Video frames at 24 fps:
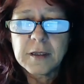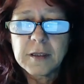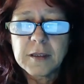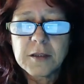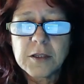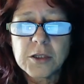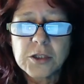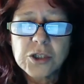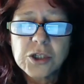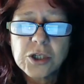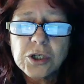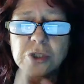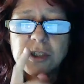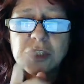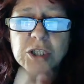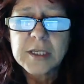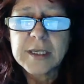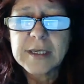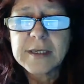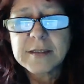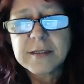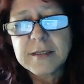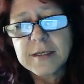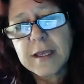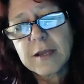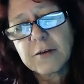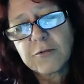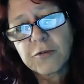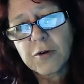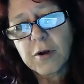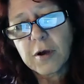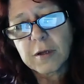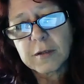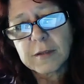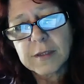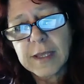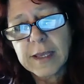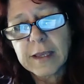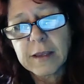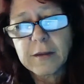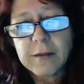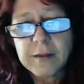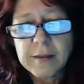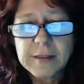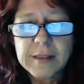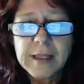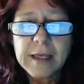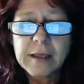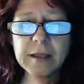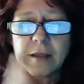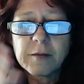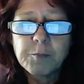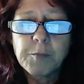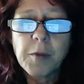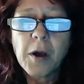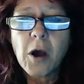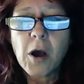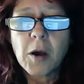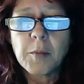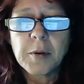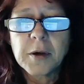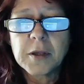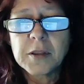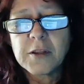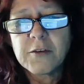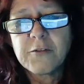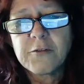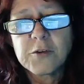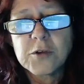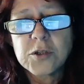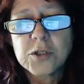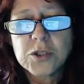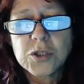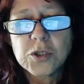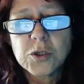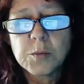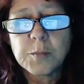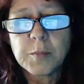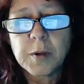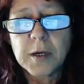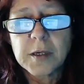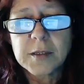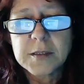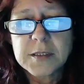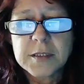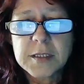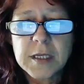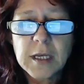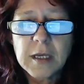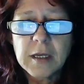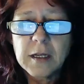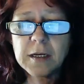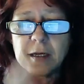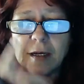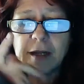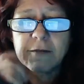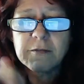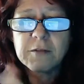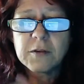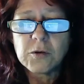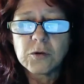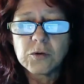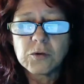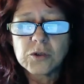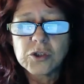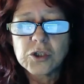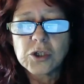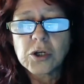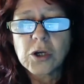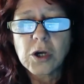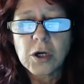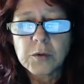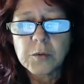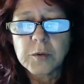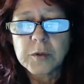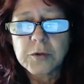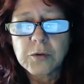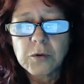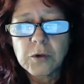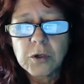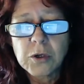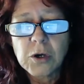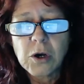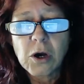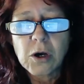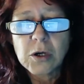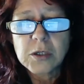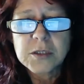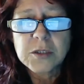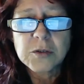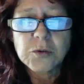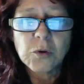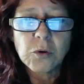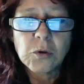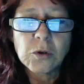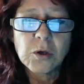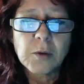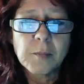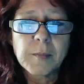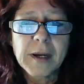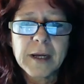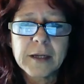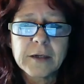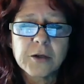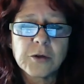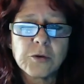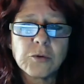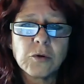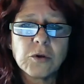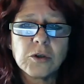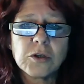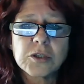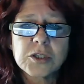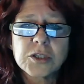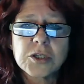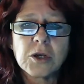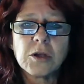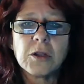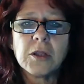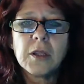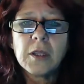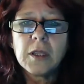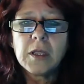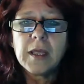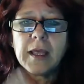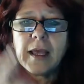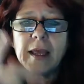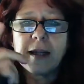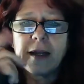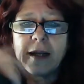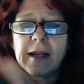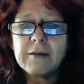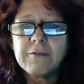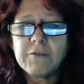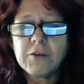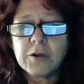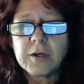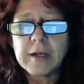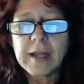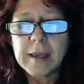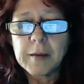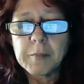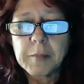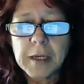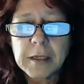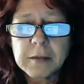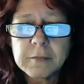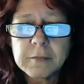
The church gets that wrong. They harp on the first two parts. Love the Lord your God with all your heart and all your mind and all your soul, and love your neighbor.